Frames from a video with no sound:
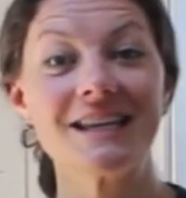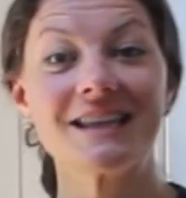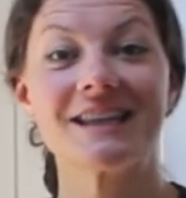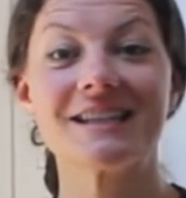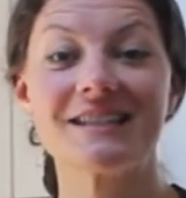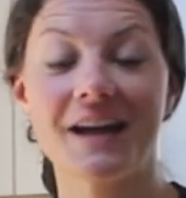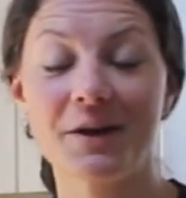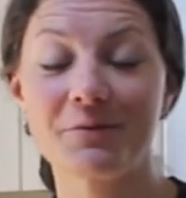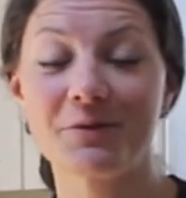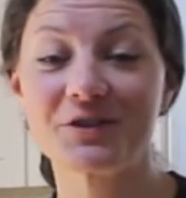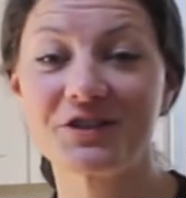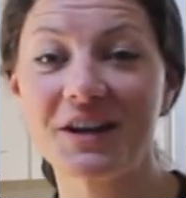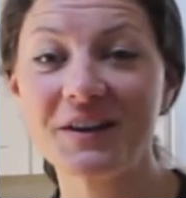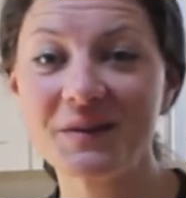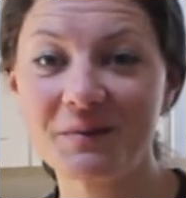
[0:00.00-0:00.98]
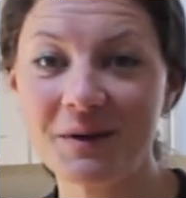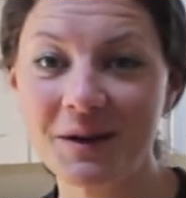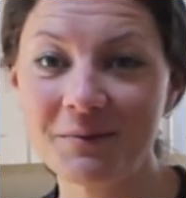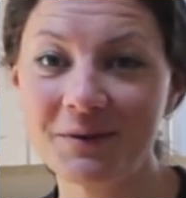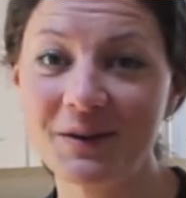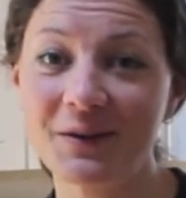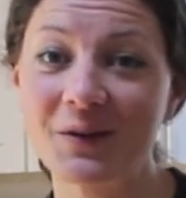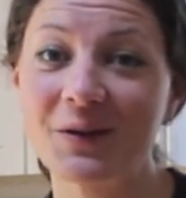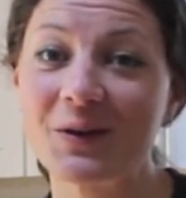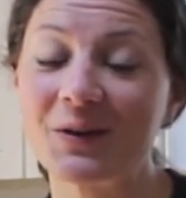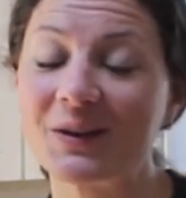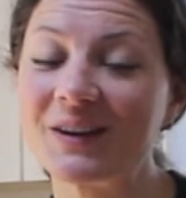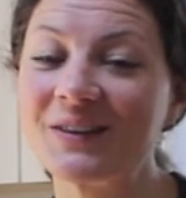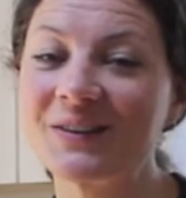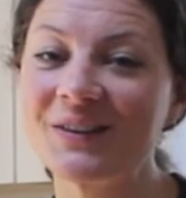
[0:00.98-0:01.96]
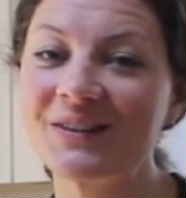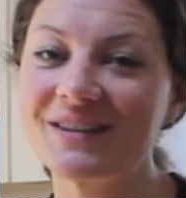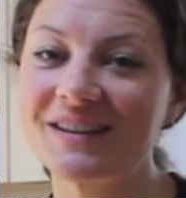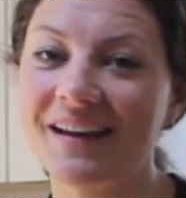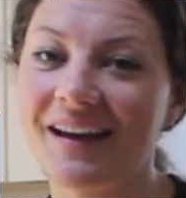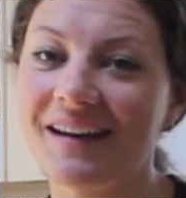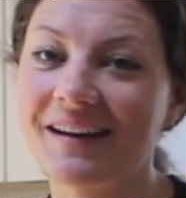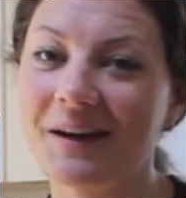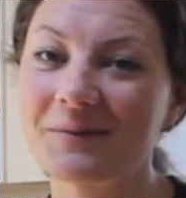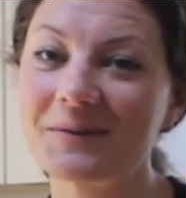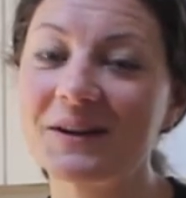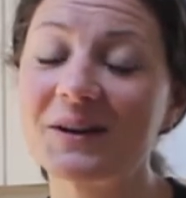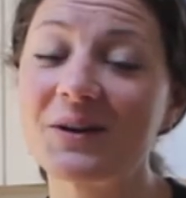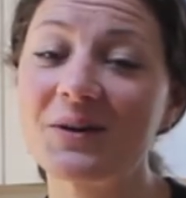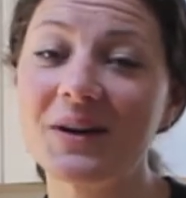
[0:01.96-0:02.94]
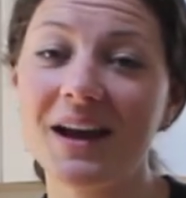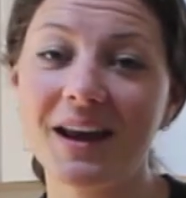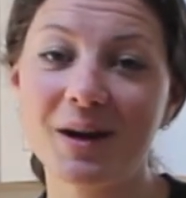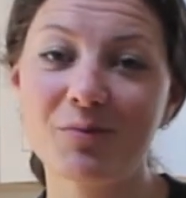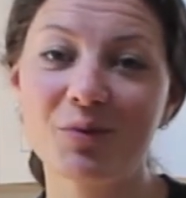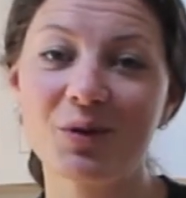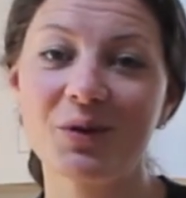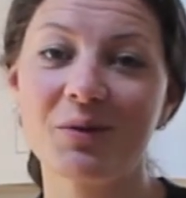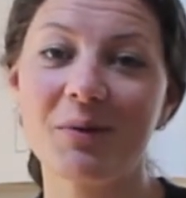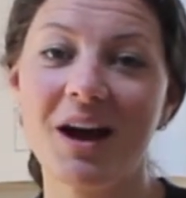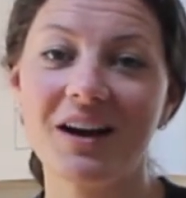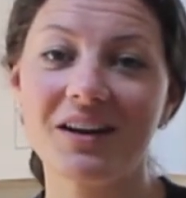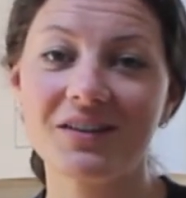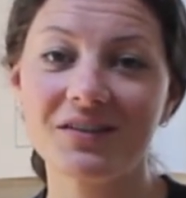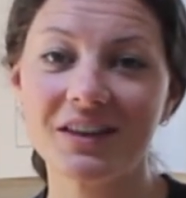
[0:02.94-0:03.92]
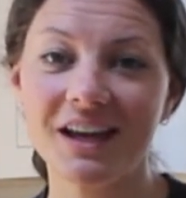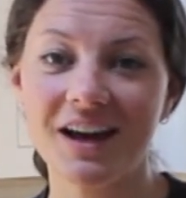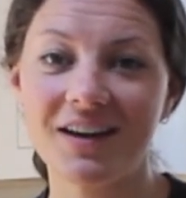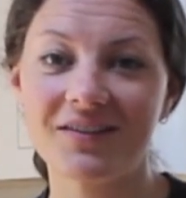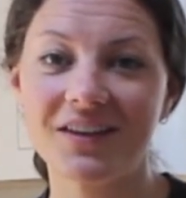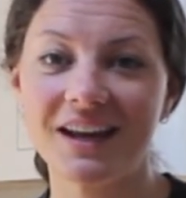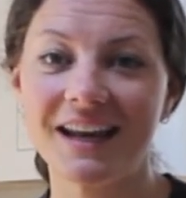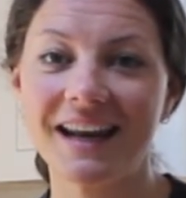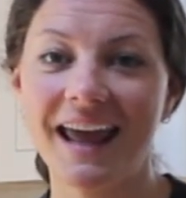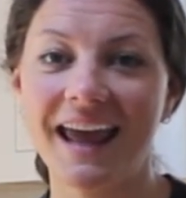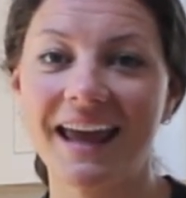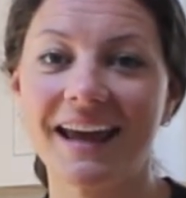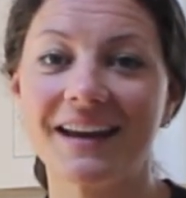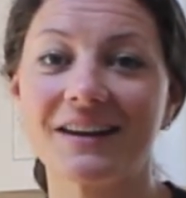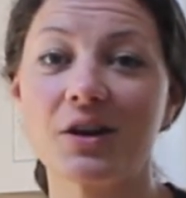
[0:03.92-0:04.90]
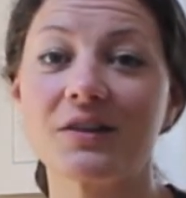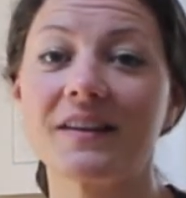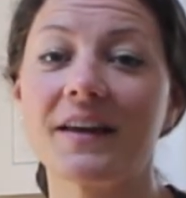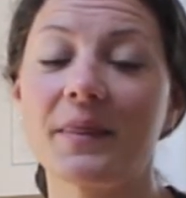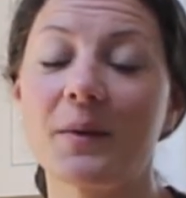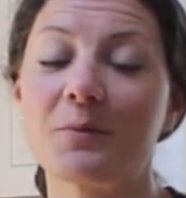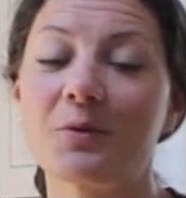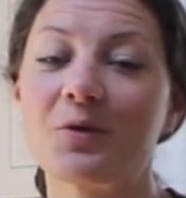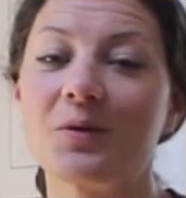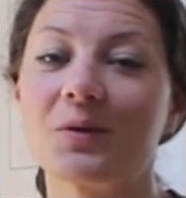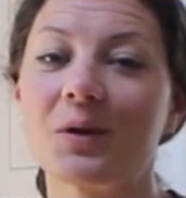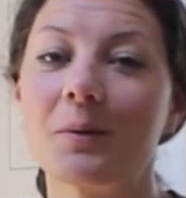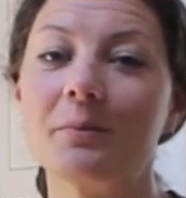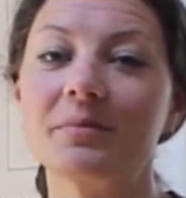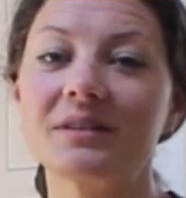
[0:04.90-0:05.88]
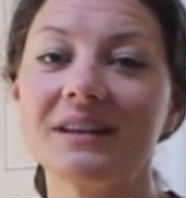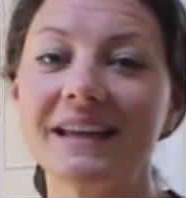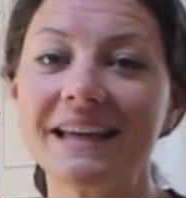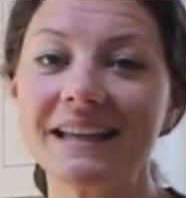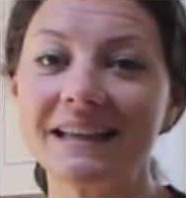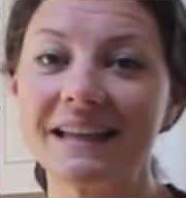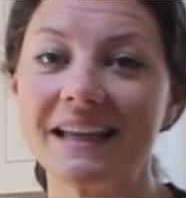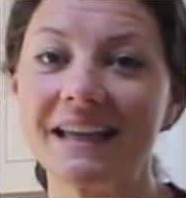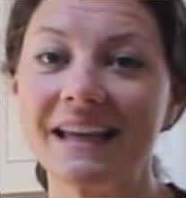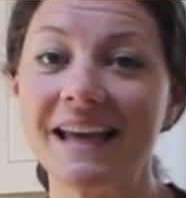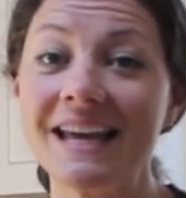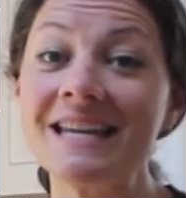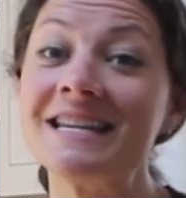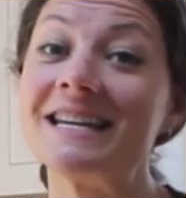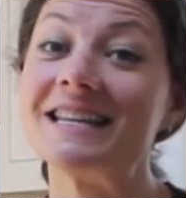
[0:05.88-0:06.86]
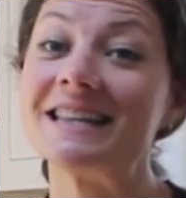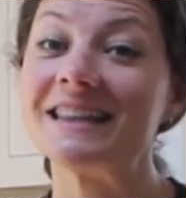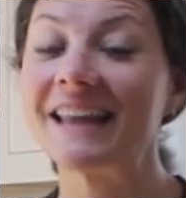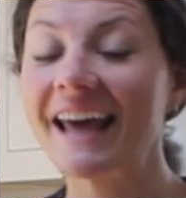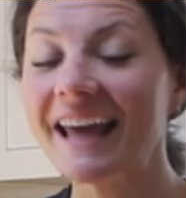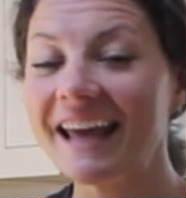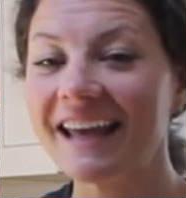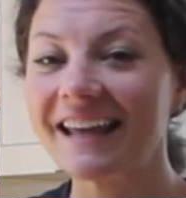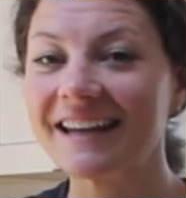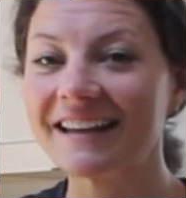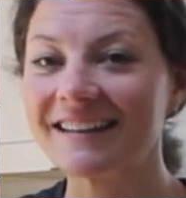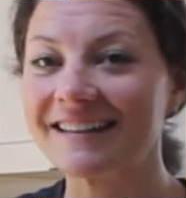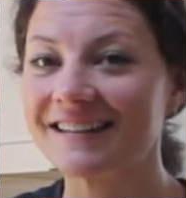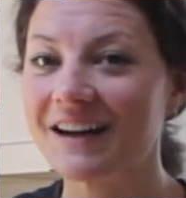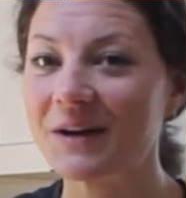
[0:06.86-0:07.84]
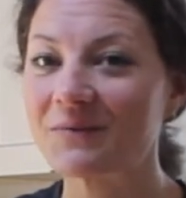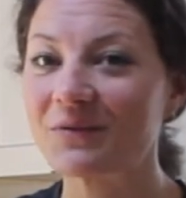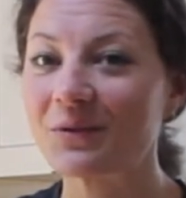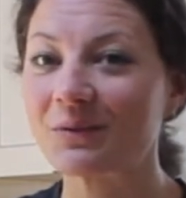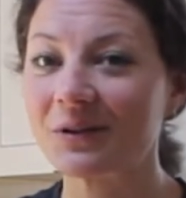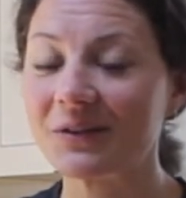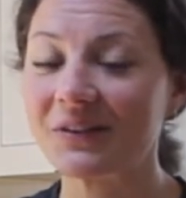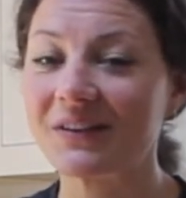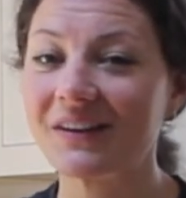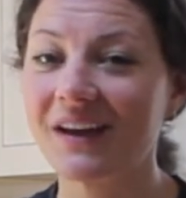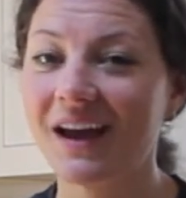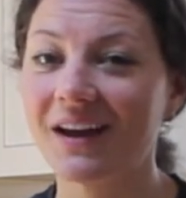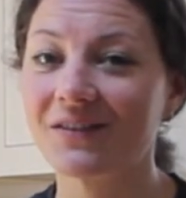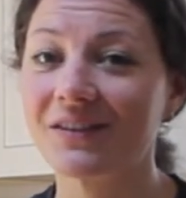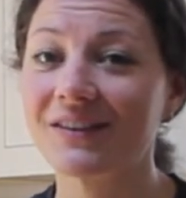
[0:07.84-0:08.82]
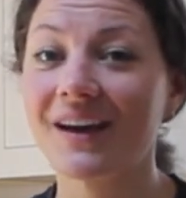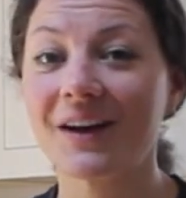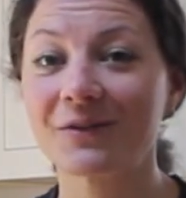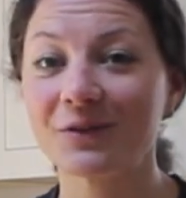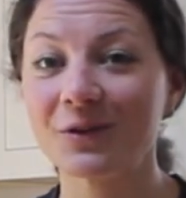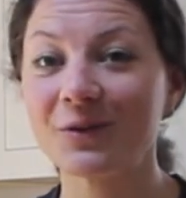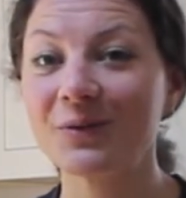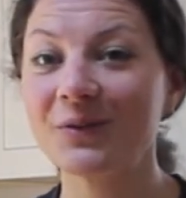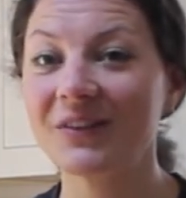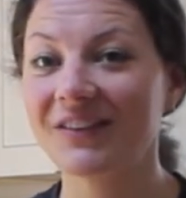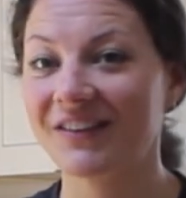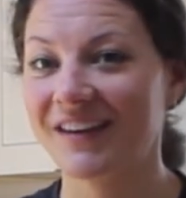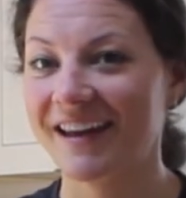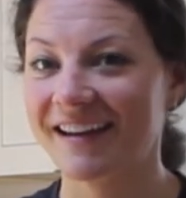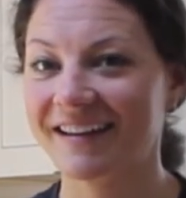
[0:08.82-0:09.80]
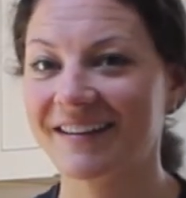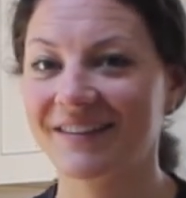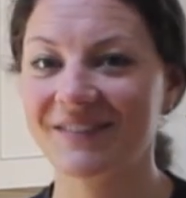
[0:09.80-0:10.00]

The timer just beeped, so the cookies are done. I'm going to go ahead and pull them out of the oven and let them cool completely, and then it's time for Wilson to have his afternoon snack.